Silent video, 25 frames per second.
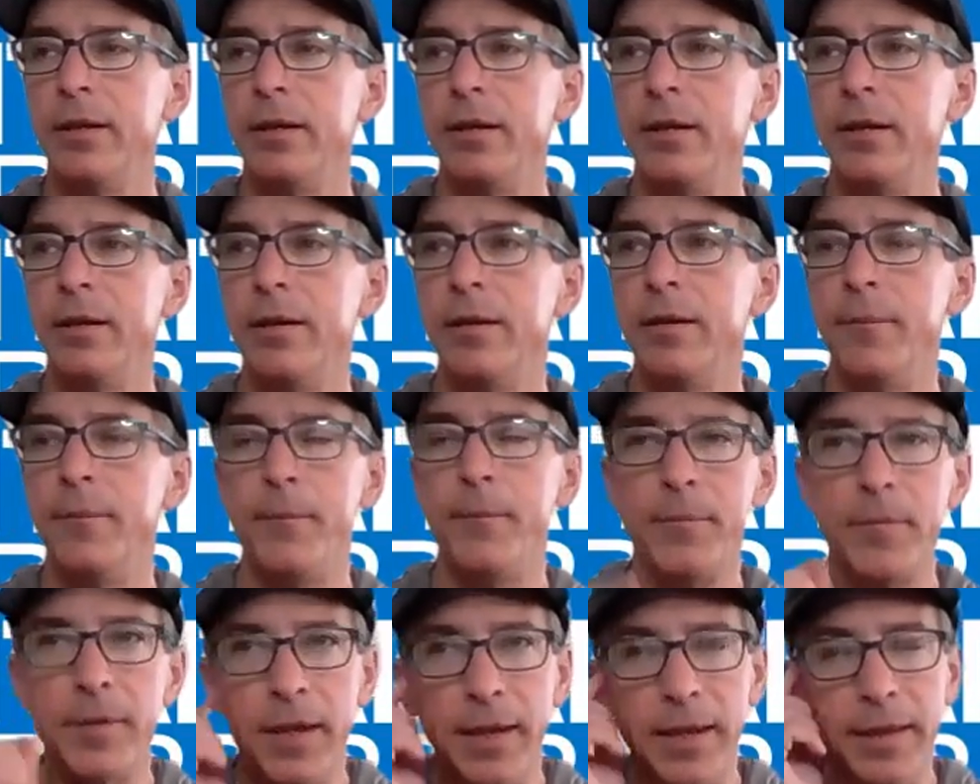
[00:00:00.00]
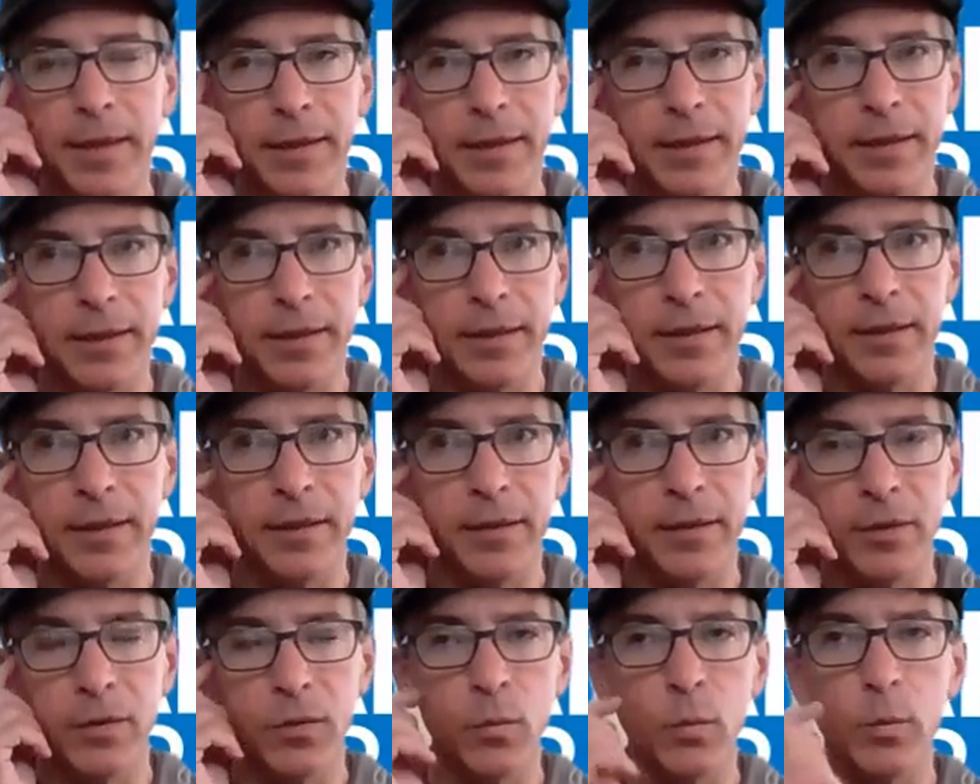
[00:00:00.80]
And
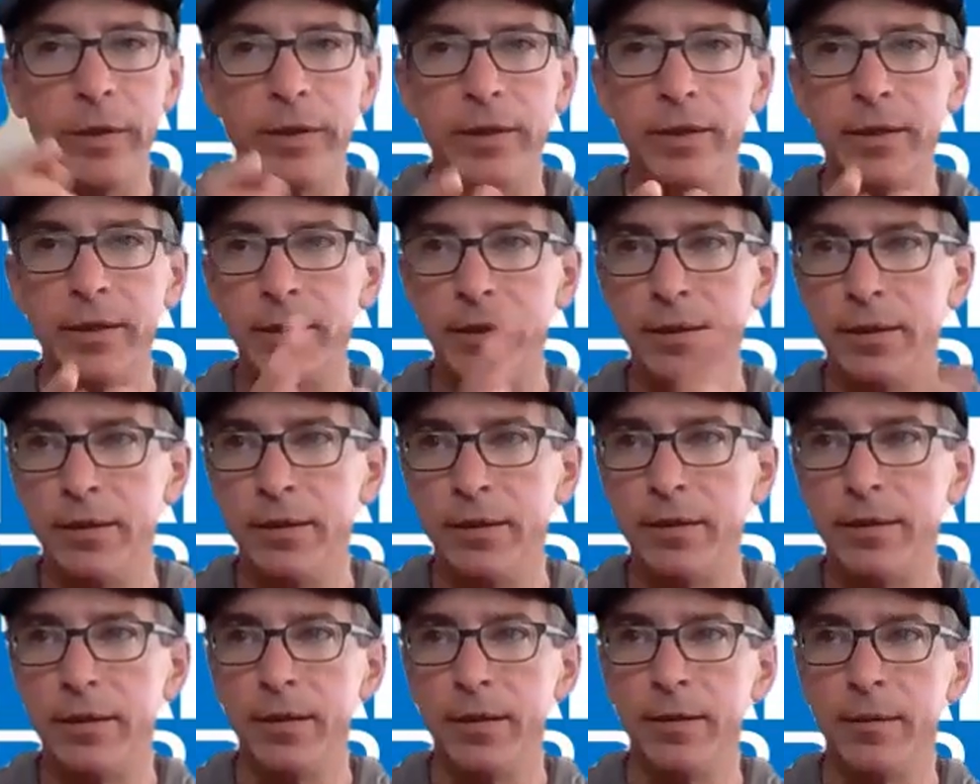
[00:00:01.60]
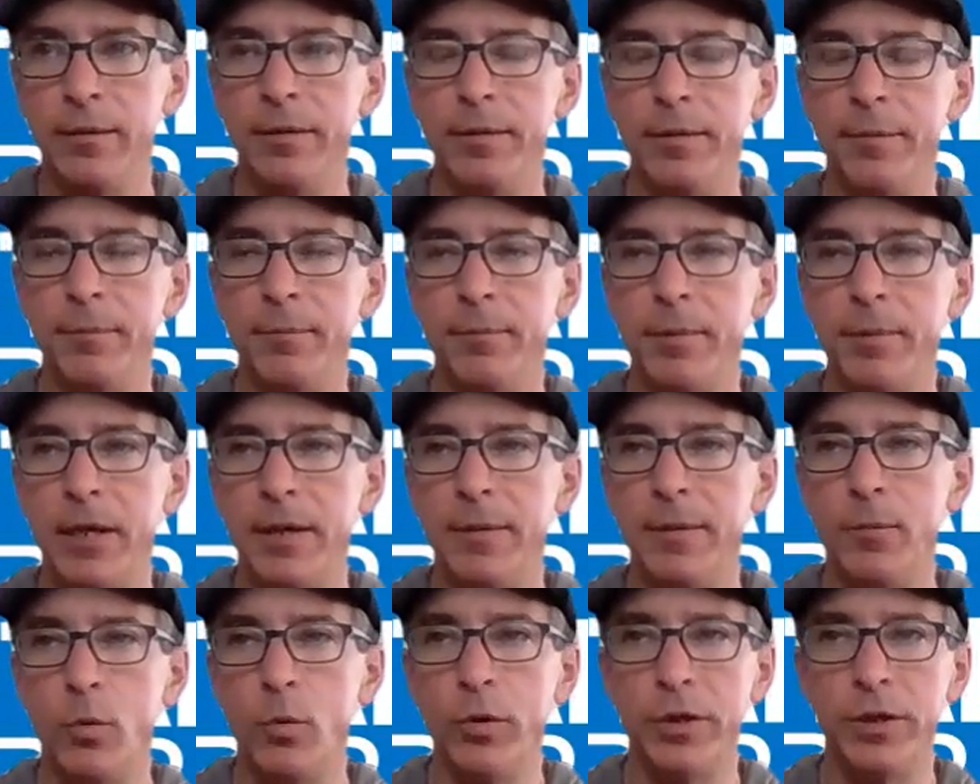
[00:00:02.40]
then we did the
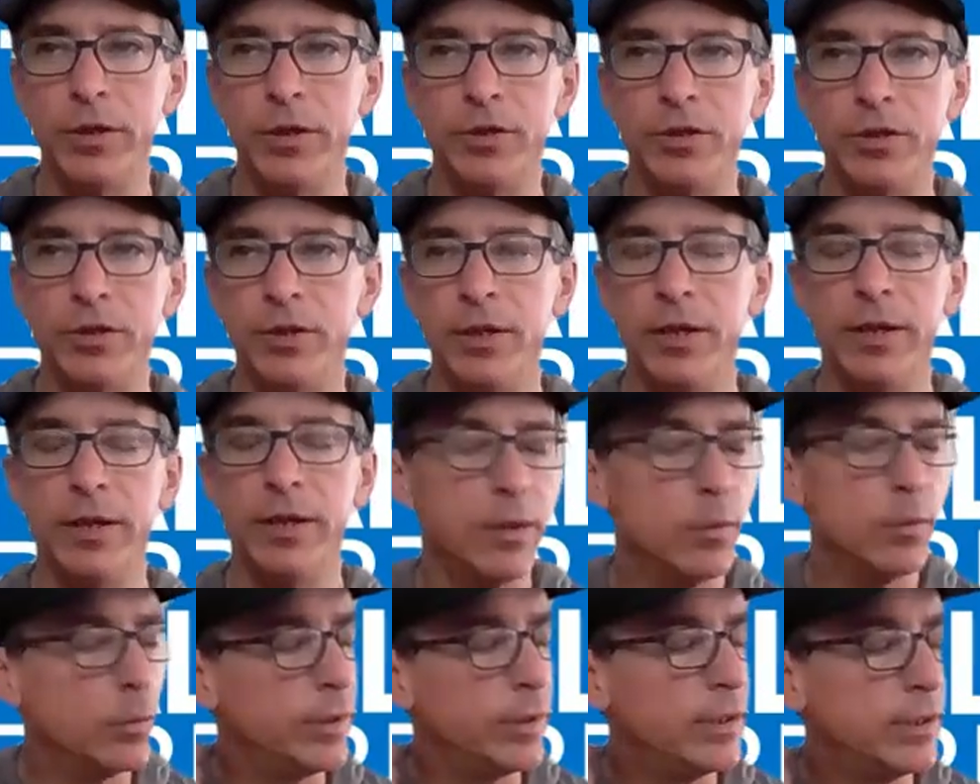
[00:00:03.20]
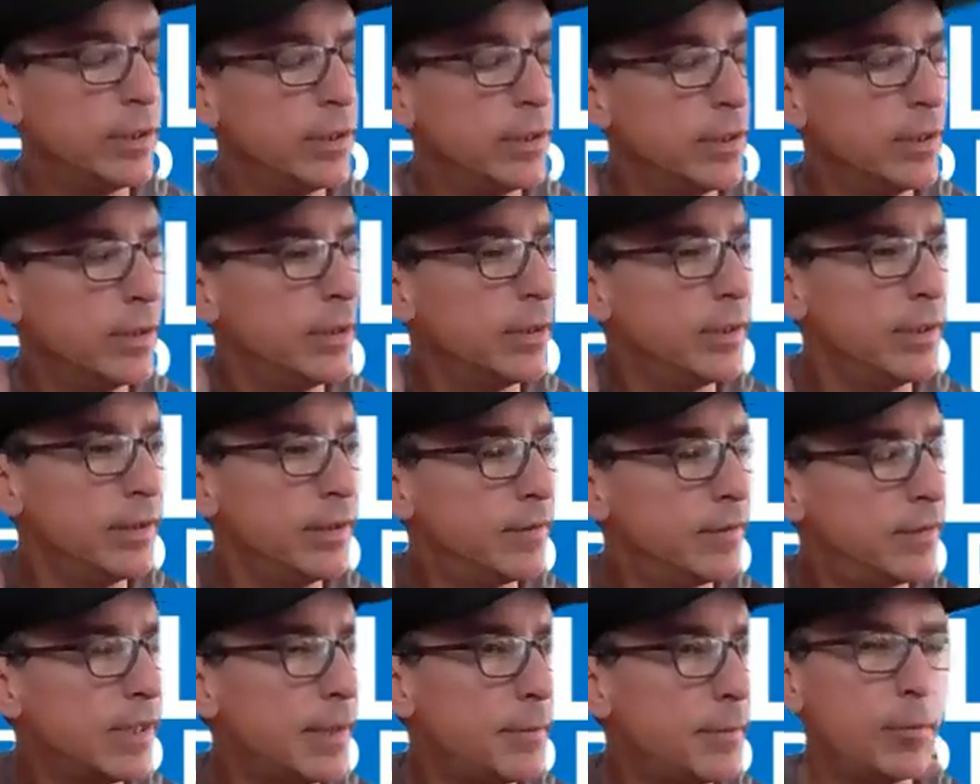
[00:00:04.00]
Bond Mortgage, and then we did the
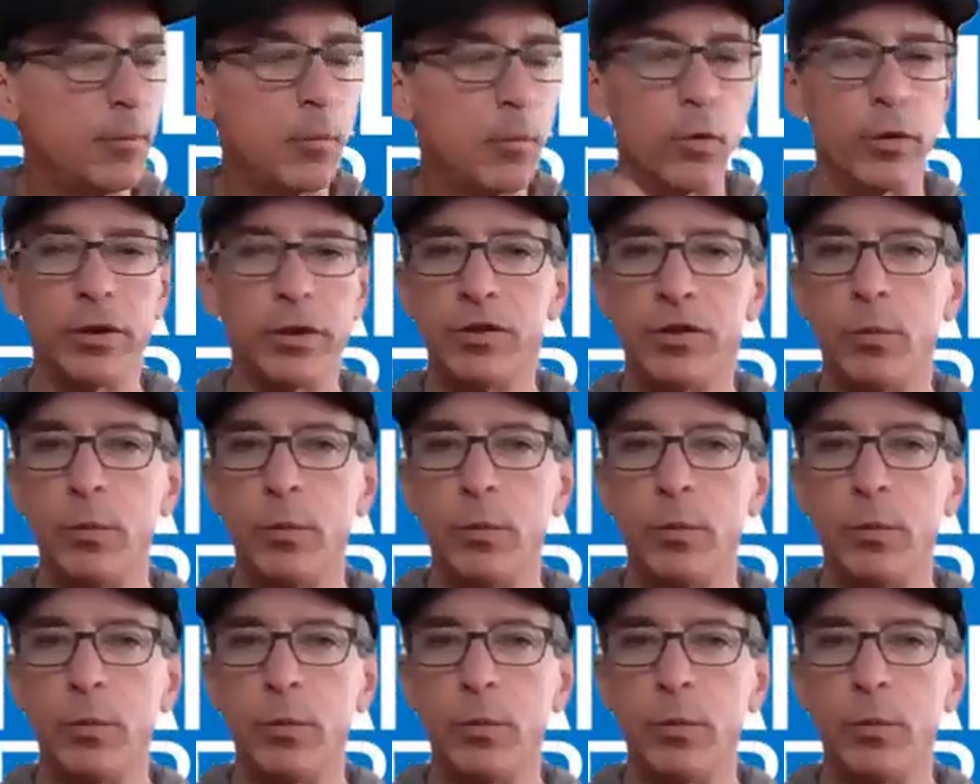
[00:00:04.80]
Summit Mortgage.